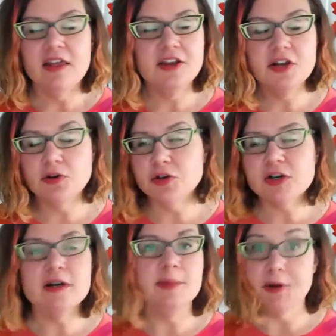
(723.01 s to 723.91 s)
you know you're
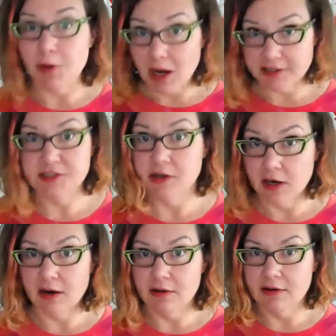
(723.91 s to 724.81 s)
going to be a rock
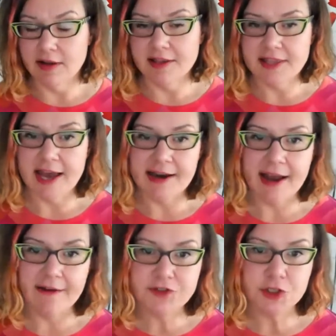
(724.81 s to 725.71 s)
star at that
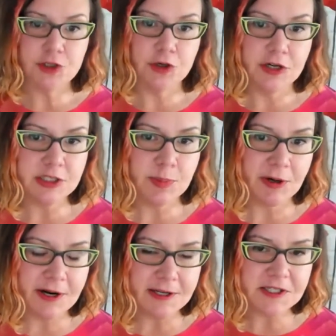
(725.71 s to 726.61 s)
after your
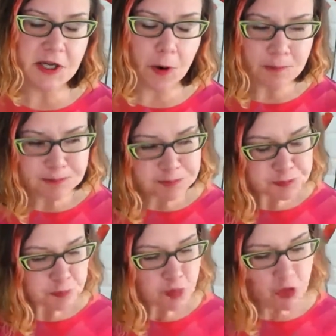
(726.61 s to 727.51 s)
experience so
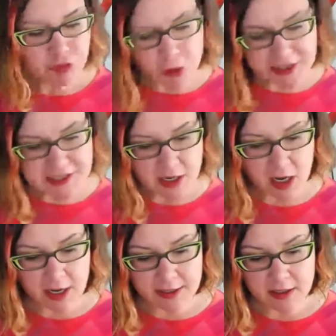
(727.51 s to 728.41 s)
focus
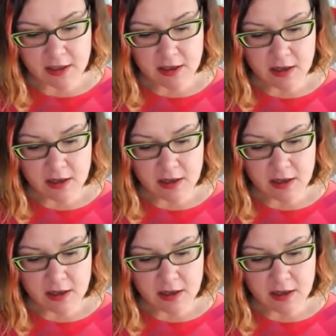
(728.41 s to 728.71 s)
on